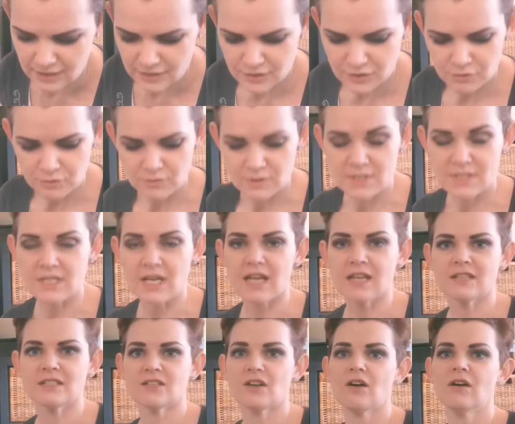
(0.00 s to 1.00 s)
to
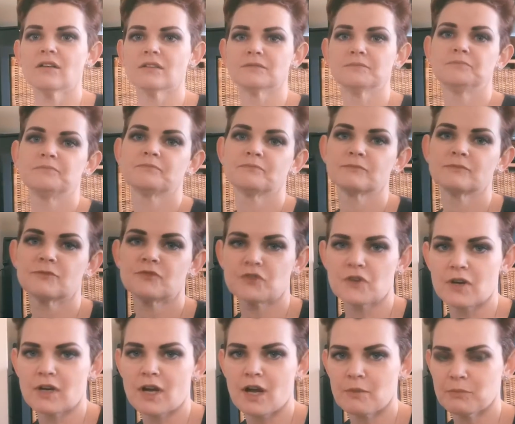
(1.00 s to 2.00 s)
design a doll
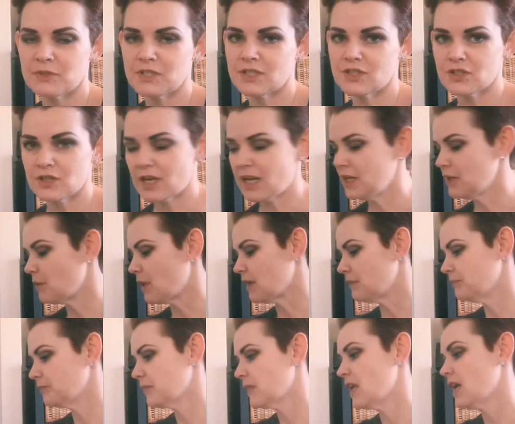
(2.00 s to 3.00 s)
for a competition. Anyway,